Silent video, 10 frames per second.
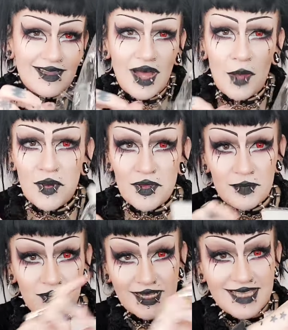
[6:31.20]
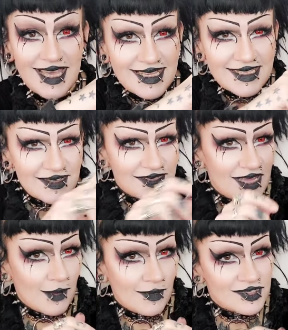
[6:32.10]
I'll put the price here so you can see
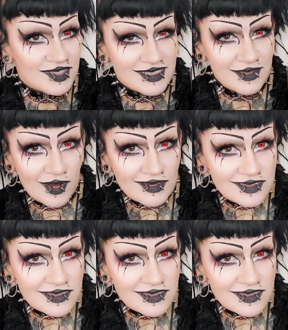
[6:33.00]
how much this costs.